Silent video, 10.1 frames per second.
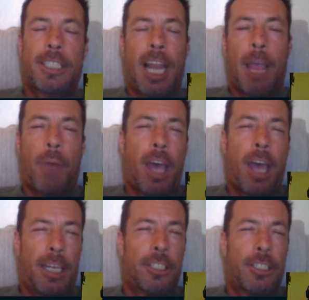that I bought
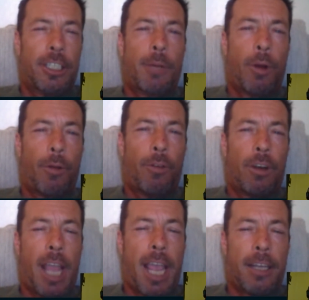initially were for
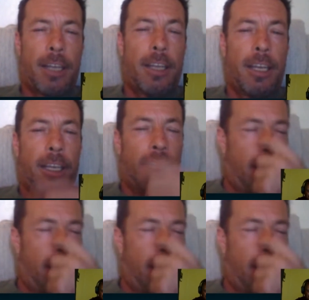land hunting,